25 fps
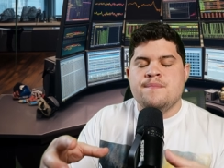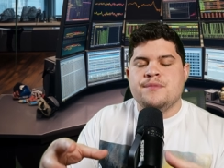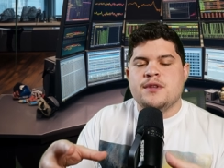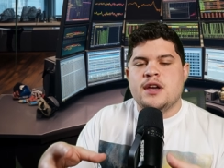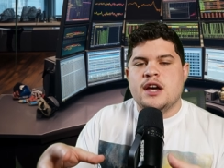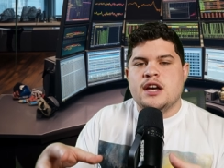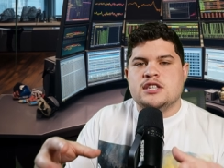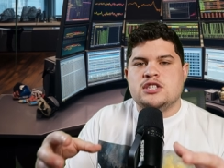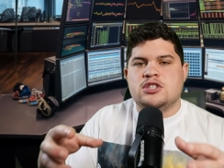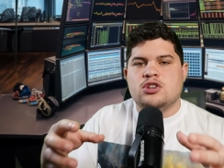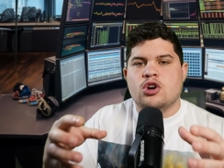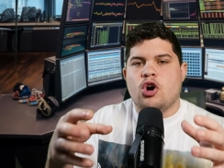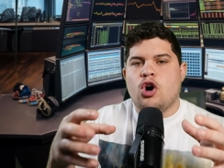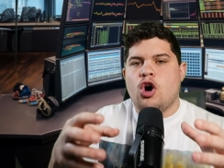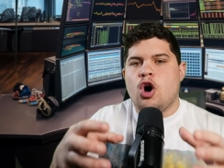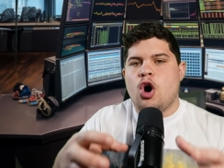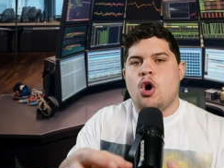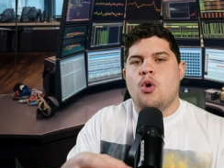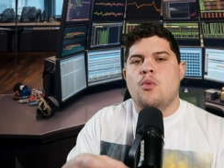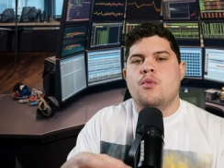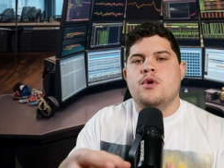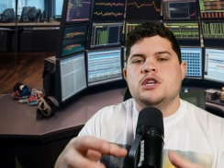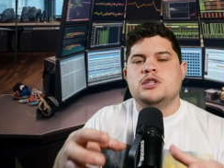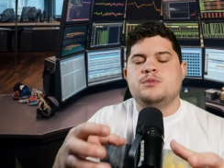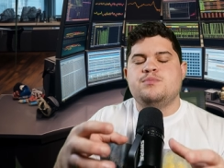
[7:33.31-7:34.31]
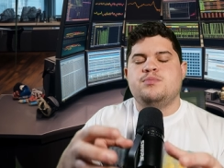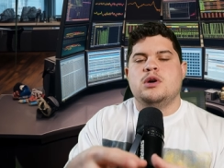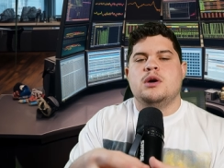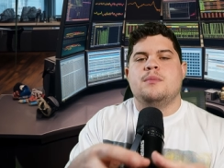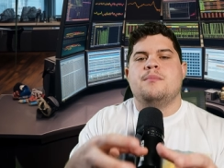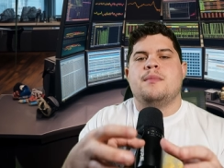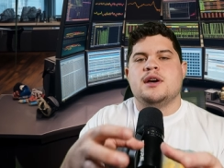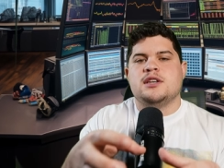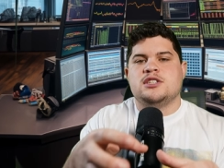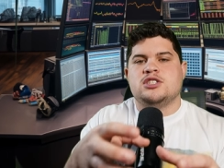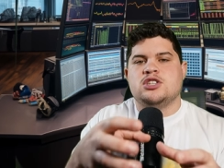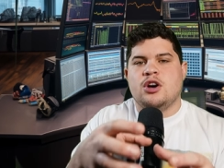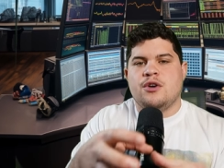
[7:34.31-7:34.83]
is to always put
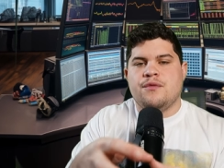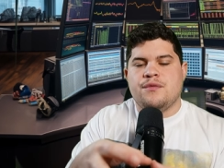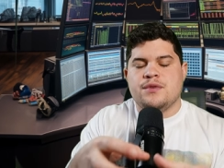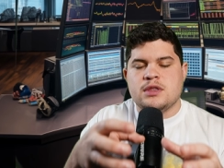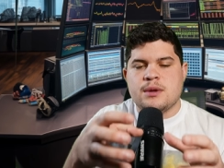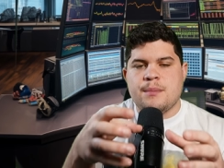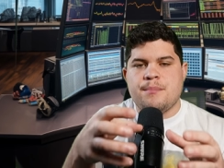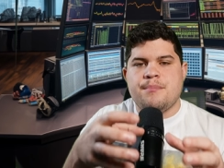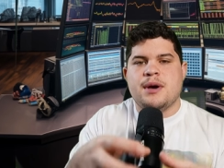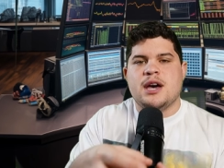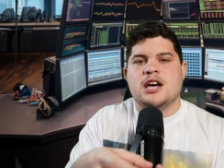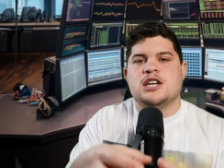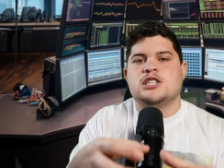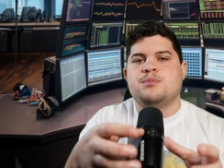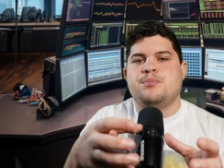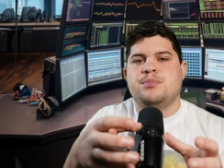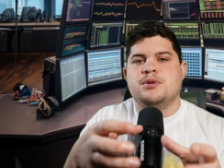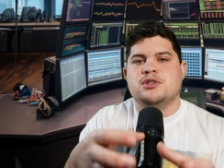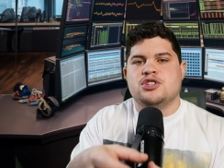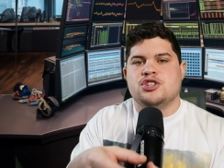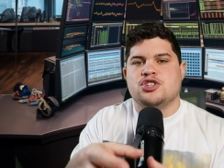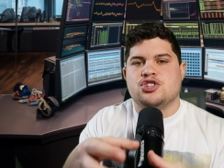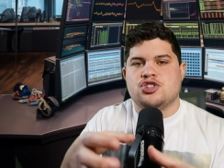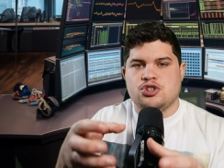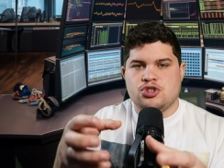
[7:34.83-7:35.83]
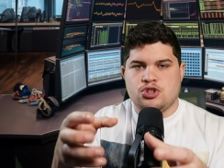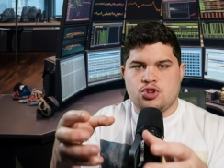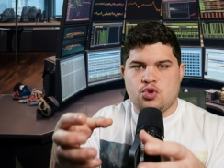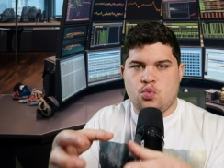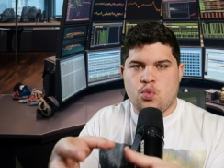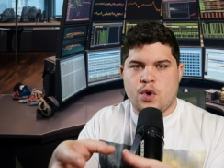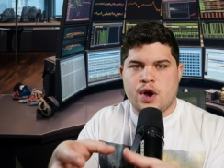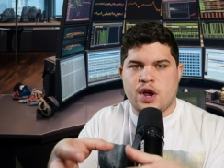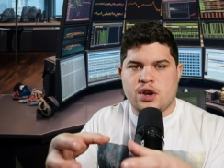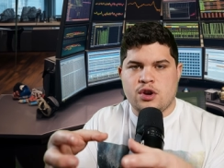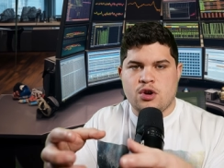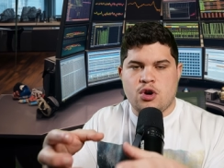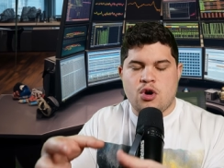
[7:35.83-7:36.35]
myself in the best position to
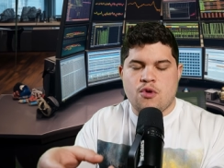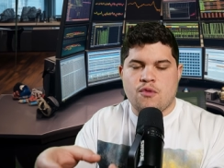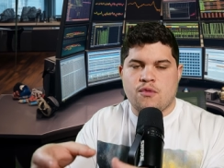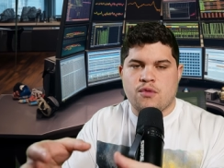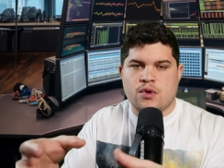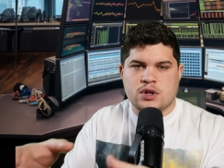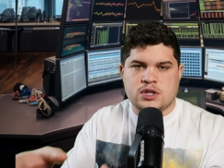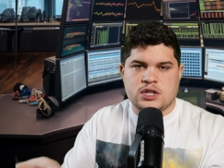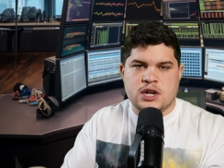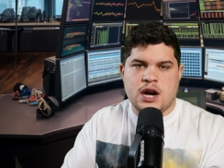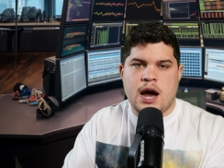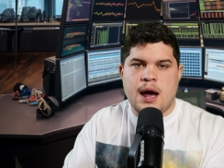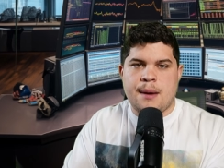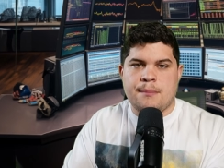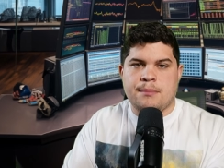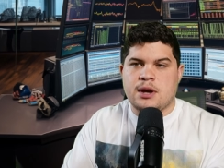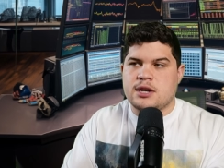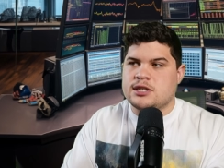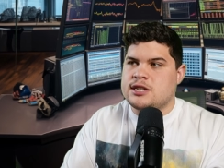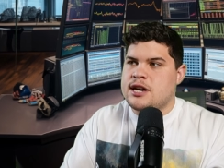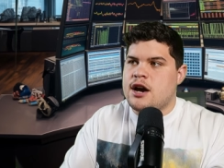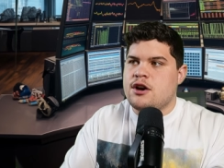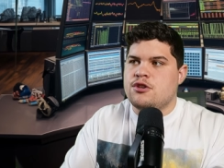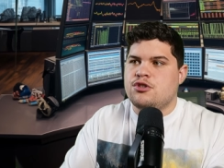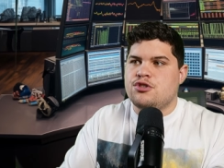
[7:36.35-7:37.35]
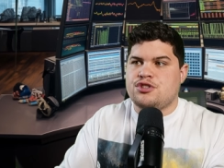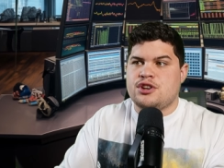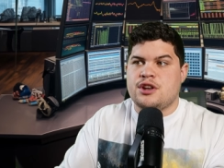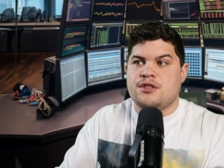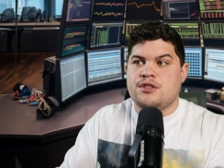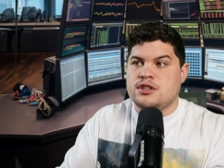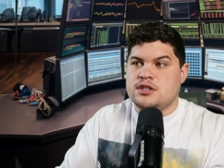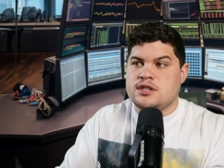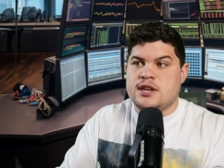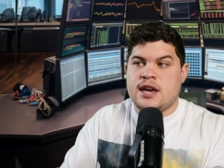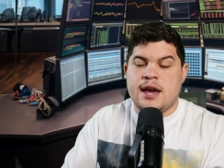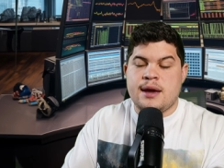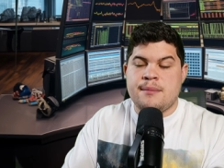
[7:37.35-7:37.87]
win over time. Because I understand
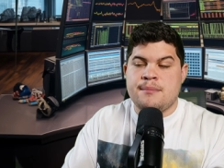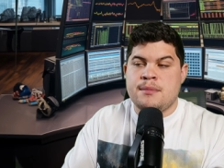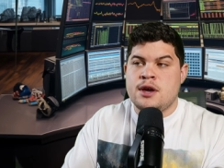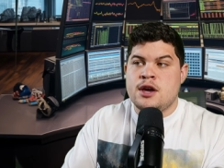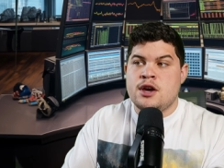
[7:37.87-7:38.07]
this game,